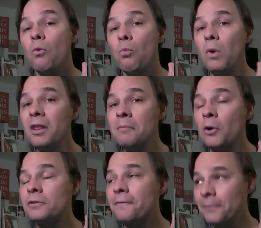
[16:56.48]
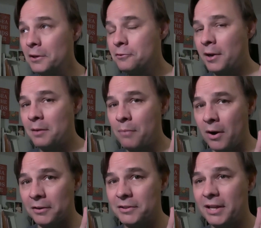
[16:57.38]
One of the most frustrating
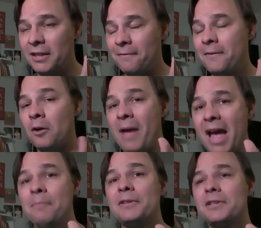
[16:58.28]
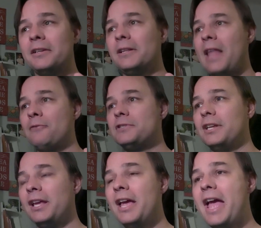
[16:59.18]
parts in the film happens on Cloud
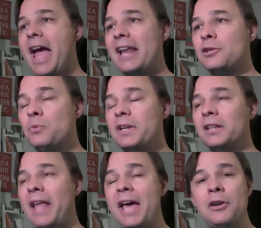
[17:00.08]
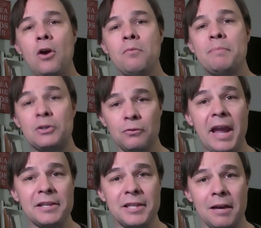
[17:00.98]
City, and it's when Lando
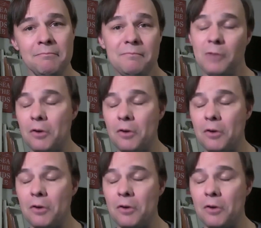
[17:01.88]
betrays them.